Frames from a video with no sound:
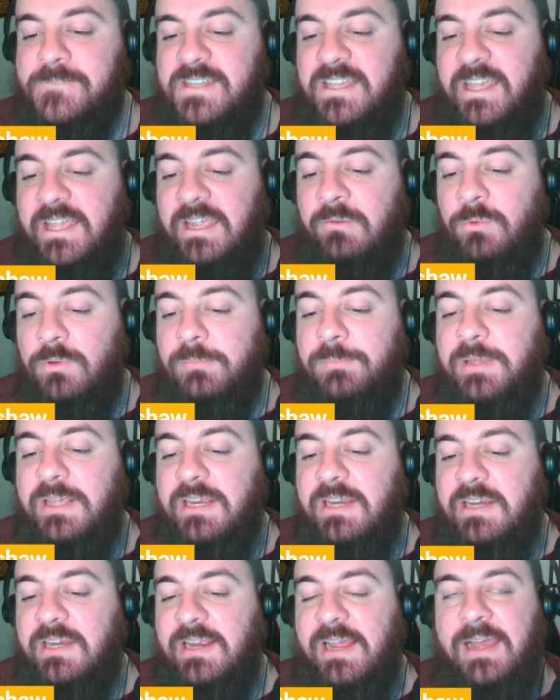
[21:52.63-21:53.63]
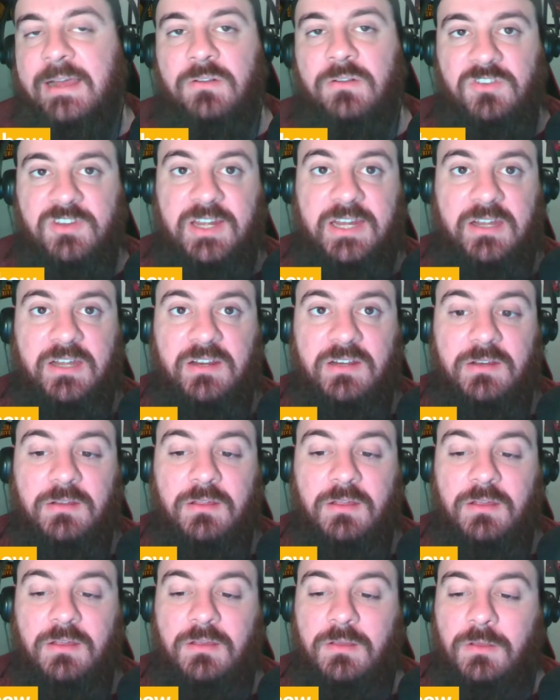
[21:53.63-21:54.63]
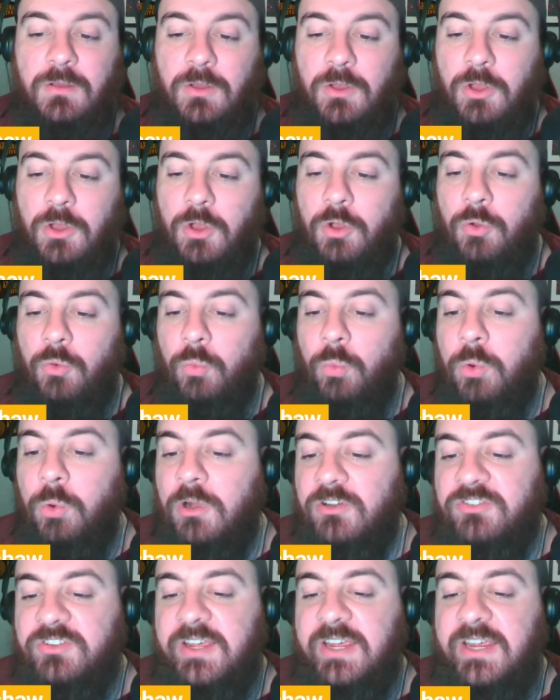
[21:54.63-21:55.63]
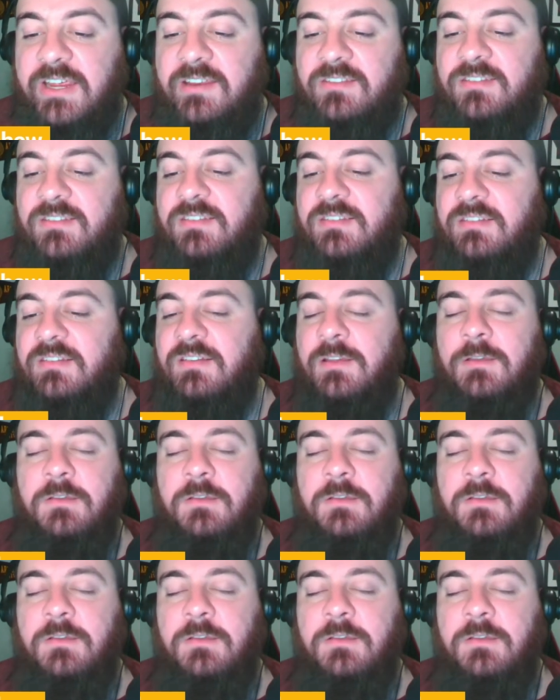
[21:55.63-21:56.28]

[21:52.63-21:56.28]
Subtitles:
It would be outstanding. Worst case,